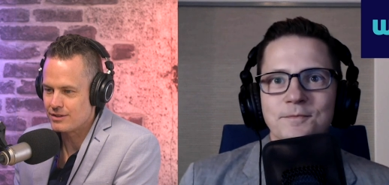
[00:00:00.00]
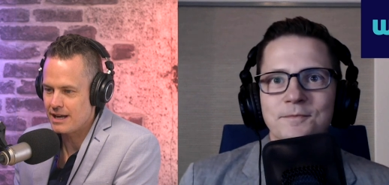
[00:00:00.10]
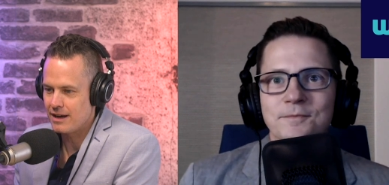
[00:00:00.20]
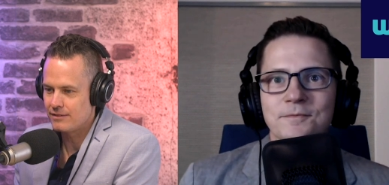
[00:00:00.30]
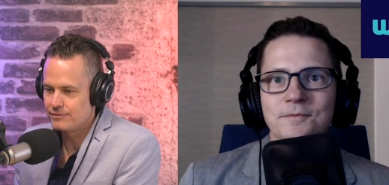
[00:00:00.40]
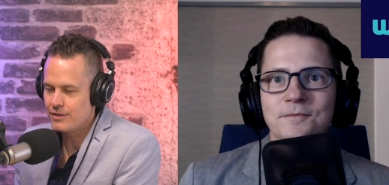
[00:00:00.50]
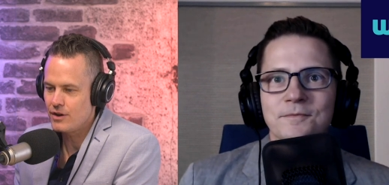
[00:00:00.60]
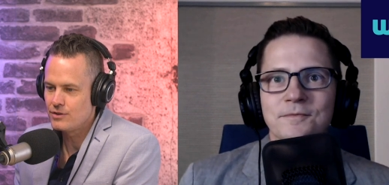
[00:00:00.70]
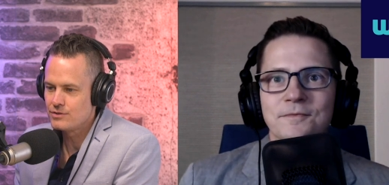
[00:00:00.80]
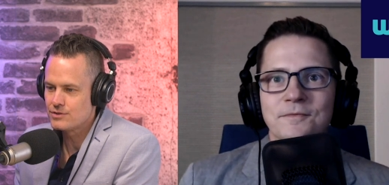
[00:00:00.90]
Speaker 1: Now, for
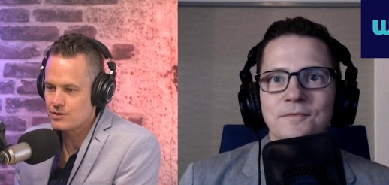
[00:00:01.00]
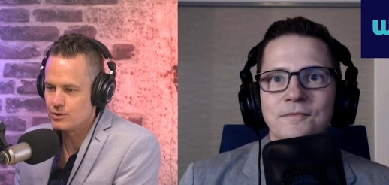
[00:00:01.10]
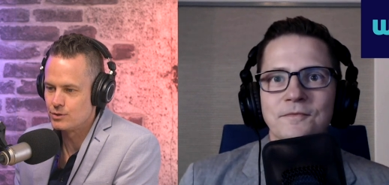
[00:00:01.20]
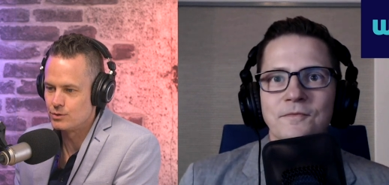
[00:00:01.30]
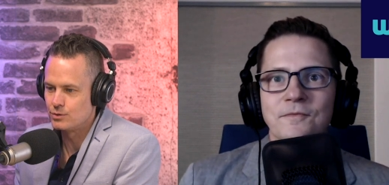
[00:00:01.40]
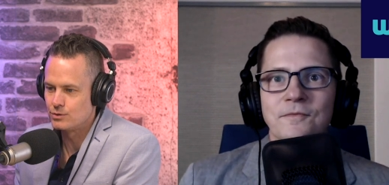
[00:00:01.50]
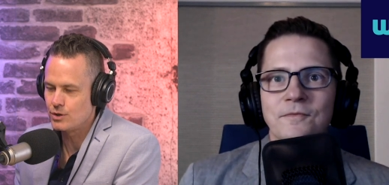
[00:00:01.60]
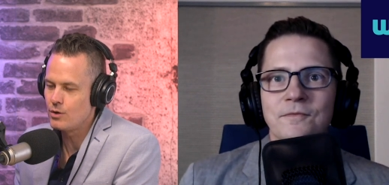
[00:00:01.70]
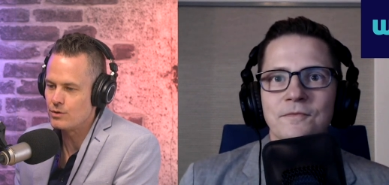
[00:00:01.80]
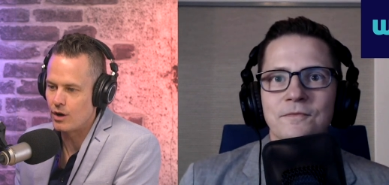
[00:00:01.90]
those who
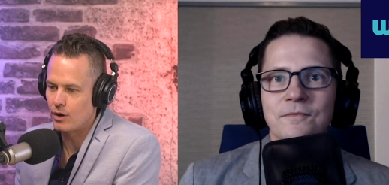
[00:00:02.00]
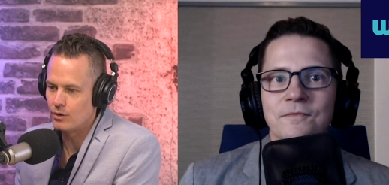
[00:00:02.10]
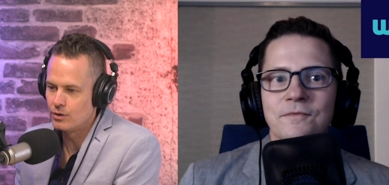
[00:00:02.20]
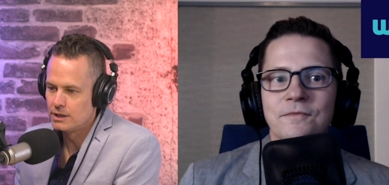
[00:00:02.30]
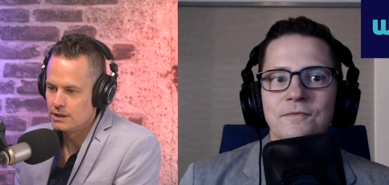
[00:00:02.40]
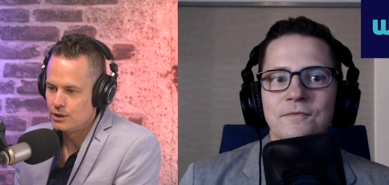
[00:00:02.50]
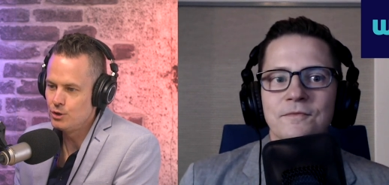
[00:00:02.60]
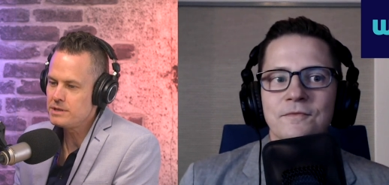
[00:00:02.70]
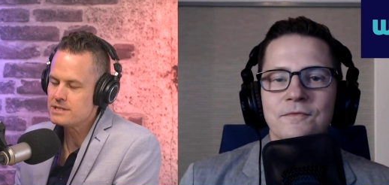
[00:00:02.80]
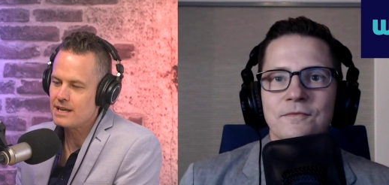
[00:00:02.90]
don't know,
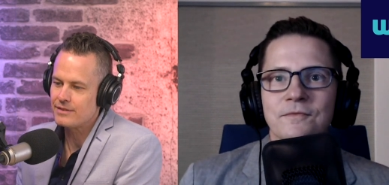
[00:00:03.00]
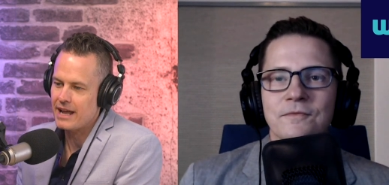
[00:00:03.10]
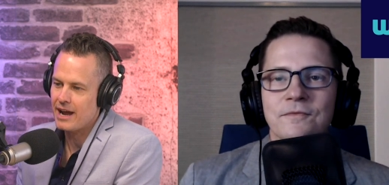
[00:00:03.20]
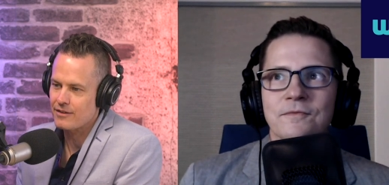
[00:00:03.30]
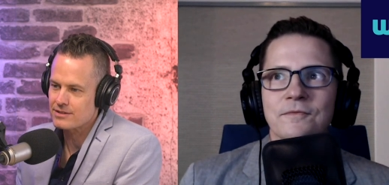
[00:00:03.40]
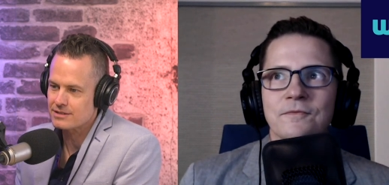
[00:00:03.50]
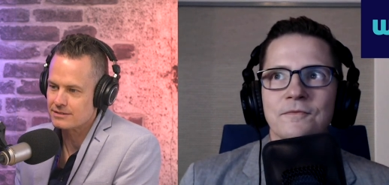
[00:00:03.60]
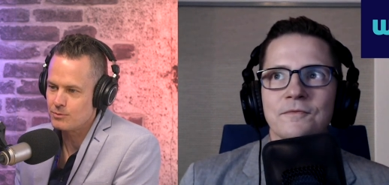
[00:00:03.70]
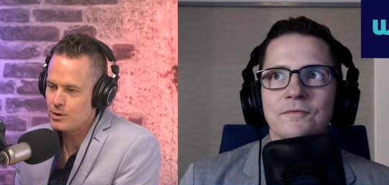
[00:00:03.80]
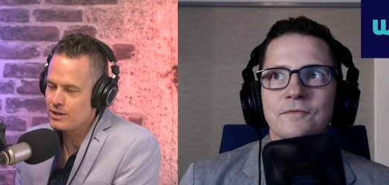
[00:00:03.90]
who is Nevin Harris
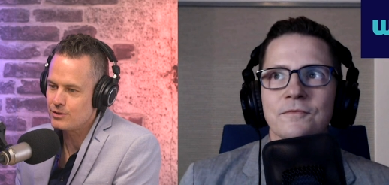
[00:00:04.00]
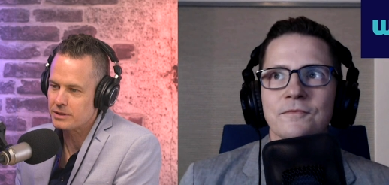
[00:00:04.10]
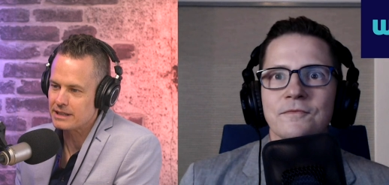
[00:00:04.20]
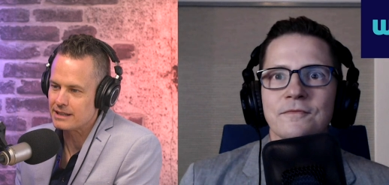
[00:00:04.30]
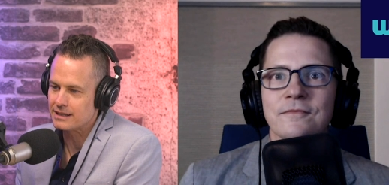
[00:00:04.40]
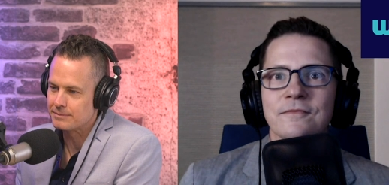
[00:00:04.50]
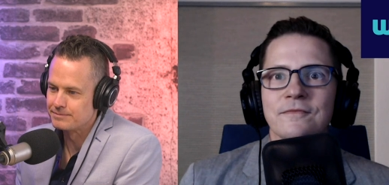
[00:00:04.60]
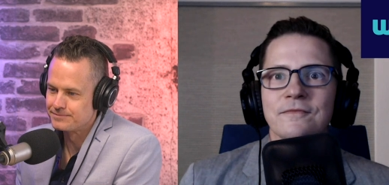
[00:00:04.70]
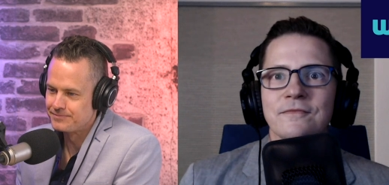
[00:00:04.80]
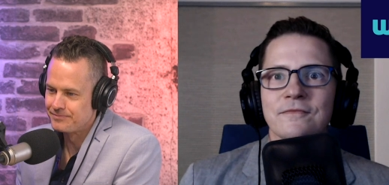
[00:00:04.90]
and what are you doing here?
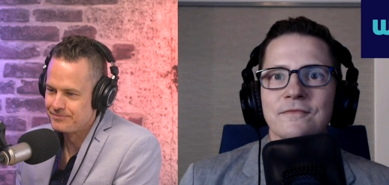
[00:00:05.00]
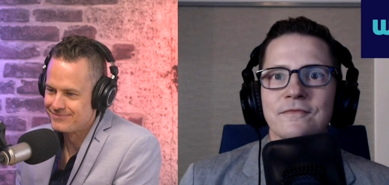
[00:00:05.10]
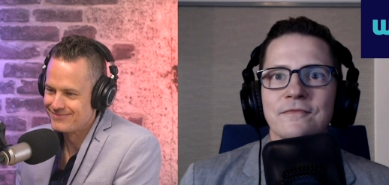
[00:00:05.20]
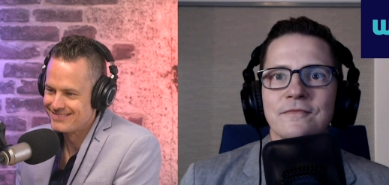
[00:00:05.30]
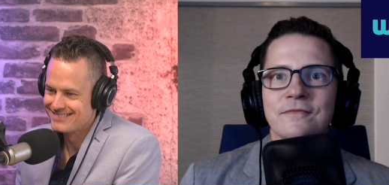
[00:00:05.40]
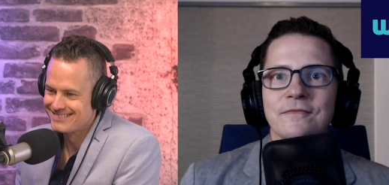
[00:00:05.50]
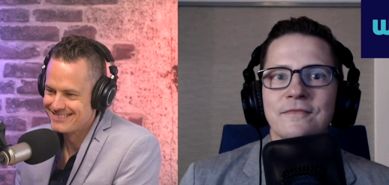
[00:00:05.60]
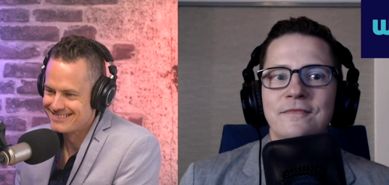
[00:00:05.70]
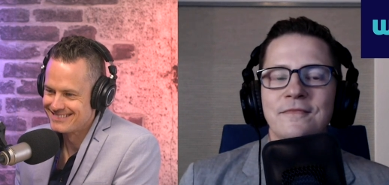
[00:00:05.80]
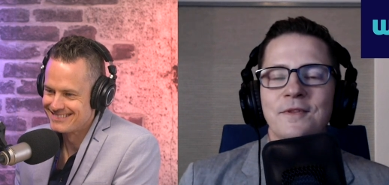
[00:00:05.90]

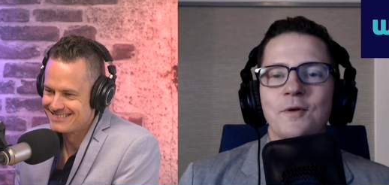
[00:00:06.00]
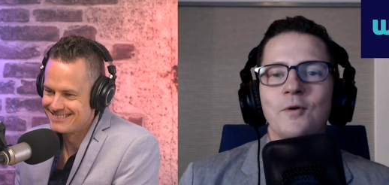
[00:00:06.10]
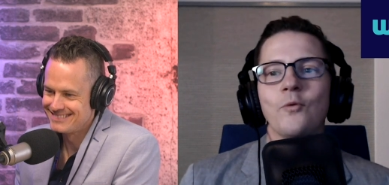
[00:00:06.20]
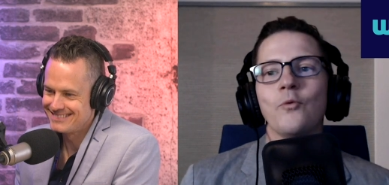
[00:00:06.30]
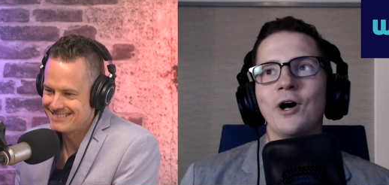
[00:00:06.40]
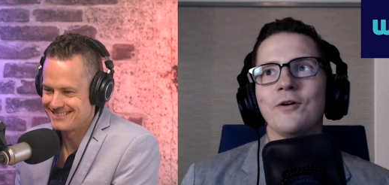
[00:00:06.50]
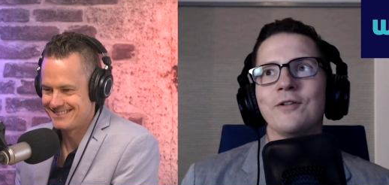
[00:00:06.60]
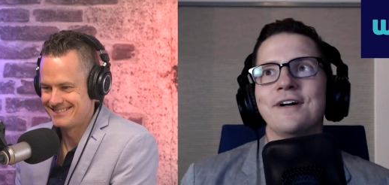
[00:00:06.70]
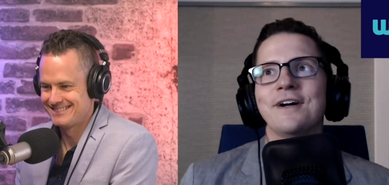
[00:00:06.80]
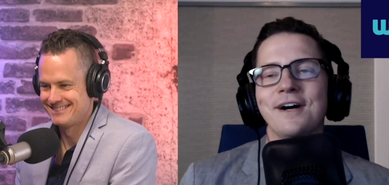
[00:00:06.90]
Speaker 2: Well,
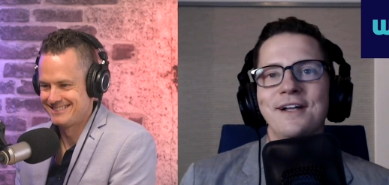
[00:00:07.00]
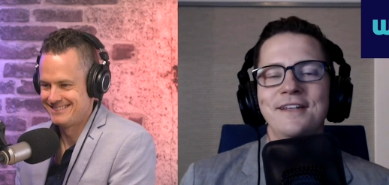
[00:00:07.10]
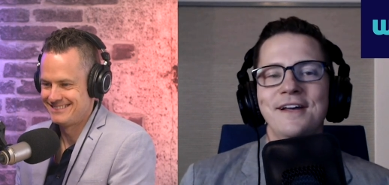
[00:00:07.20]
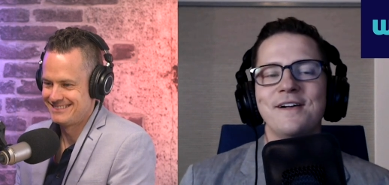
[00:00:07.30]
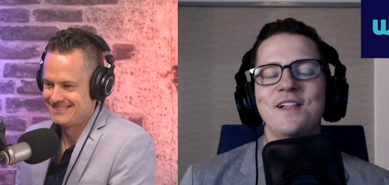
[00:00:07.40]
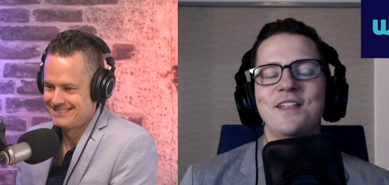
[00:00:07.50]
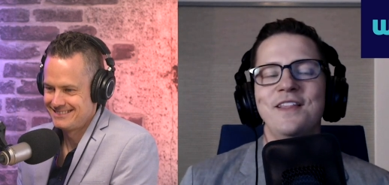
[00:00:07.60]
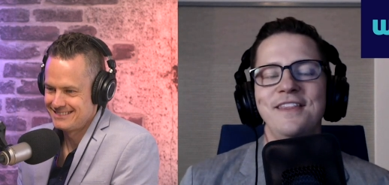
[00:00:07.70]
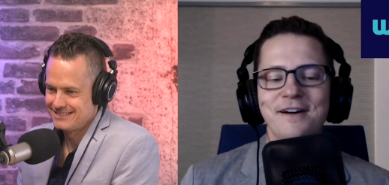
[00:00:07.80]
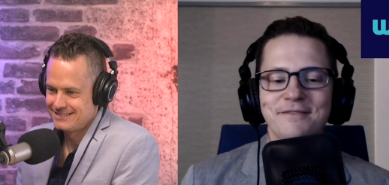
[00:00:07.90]
Ne-
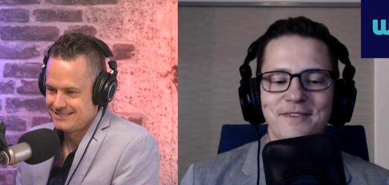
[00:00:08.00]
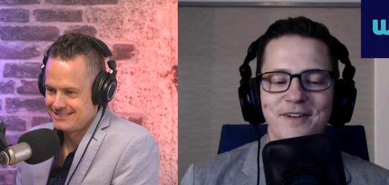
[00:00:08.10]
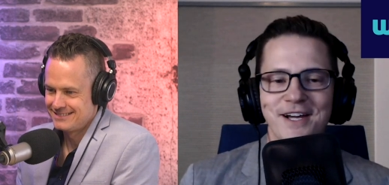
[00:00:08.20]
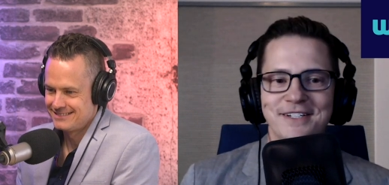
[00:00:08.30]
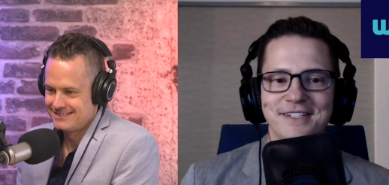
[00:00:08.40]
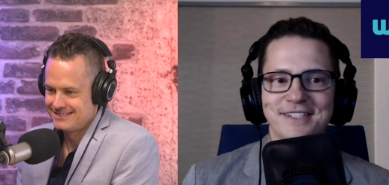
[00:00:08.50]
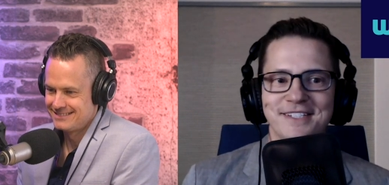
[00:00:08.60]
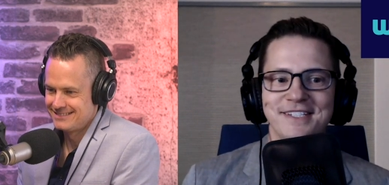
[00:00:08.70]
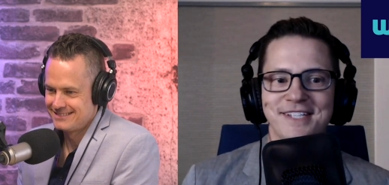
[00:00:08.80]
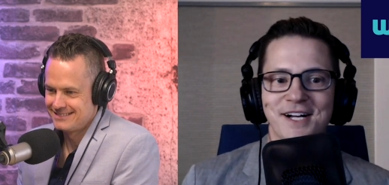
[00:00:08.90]
Nev Harris
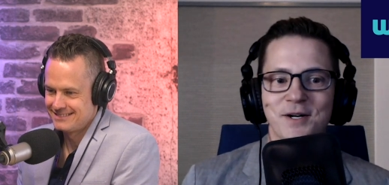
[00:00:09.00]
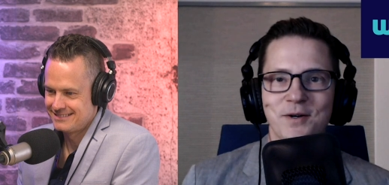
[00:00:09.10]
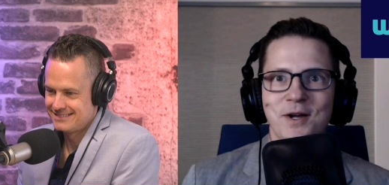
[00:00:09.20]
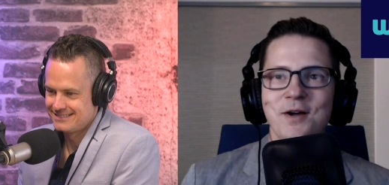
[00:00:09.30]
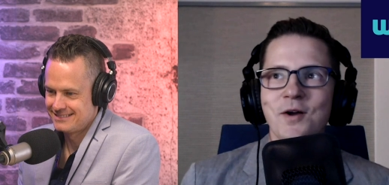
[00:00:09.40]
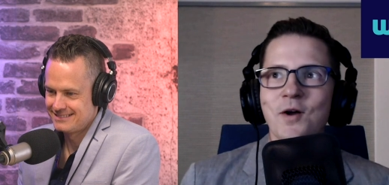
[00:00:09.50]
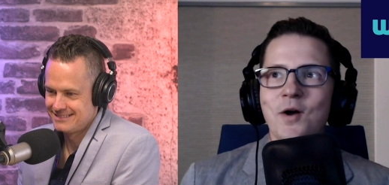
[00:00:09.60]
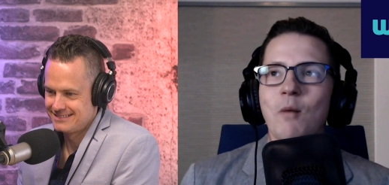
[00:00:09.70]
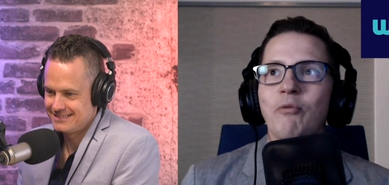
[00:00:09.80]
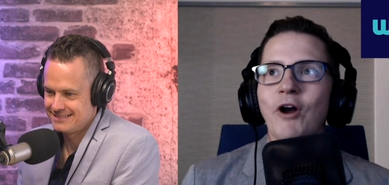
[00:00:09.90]
is a
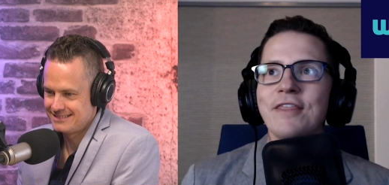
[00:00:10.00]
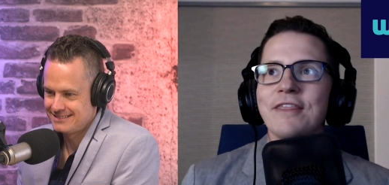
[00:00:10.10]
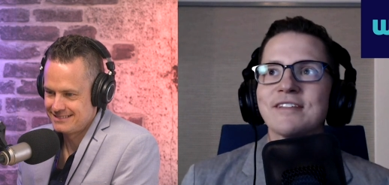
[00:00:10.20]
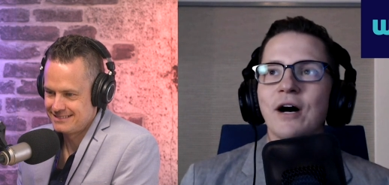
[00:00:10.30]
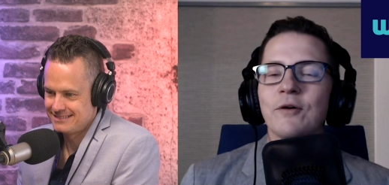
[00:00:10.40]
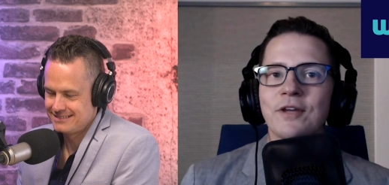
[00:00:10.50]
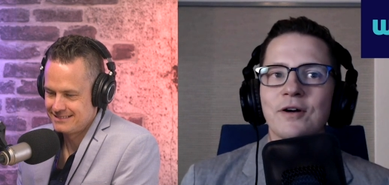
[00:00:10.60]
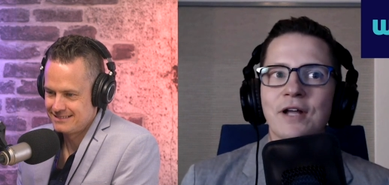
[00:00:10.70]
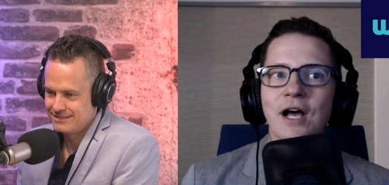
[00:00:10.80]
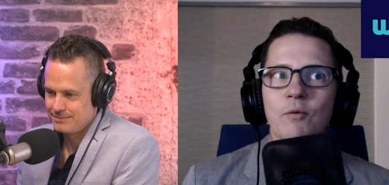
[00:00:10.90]
brand that's out there to
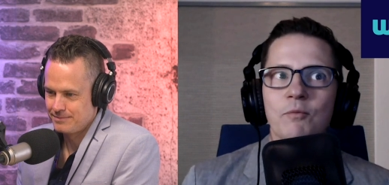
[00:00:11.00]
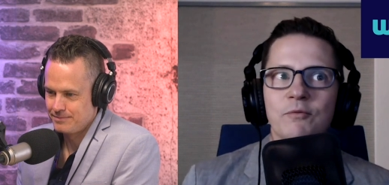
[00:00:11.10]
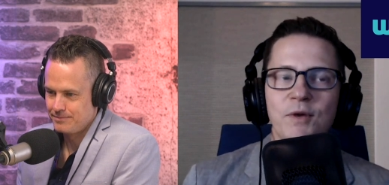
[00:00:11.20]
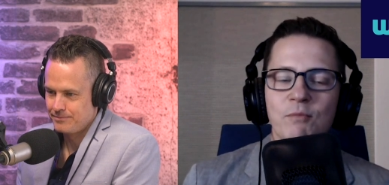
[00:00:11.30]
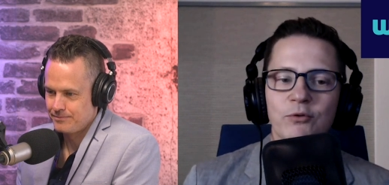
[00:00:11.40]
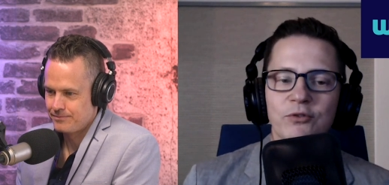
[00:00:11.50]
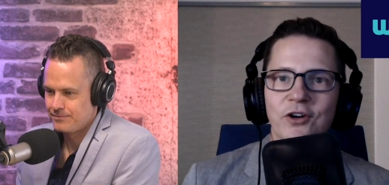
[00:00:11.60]
help people start